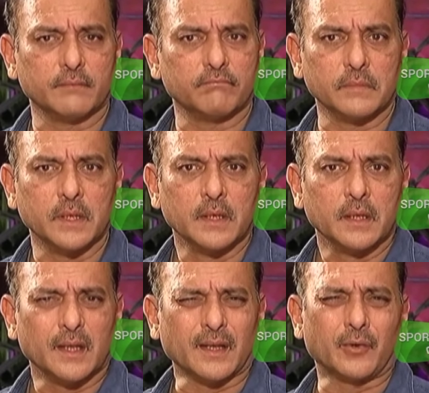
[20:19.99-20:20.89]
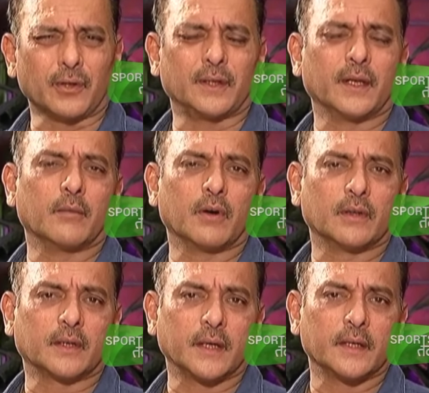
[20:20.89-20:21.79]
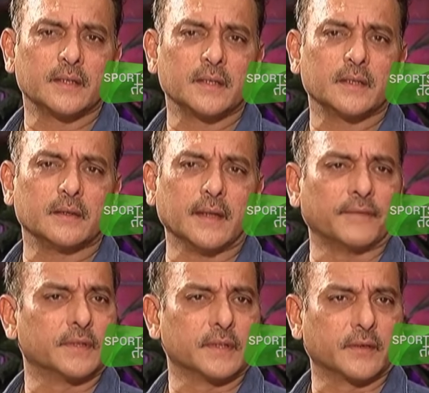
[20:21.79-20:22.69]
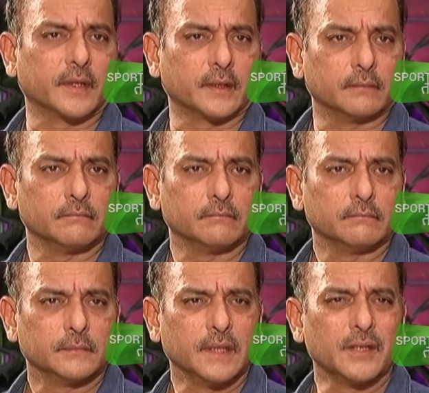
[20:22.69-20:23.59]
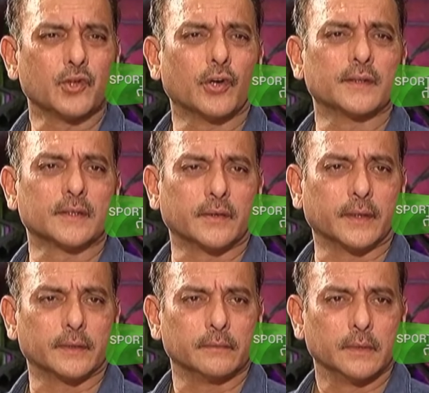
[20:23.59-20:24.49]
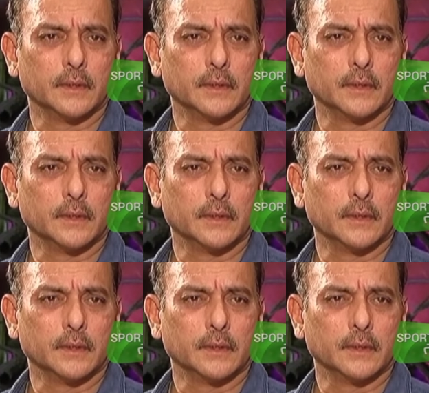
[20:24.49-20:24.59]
And the good thing about the kid is he loves his cricket. He enjoys his cricket.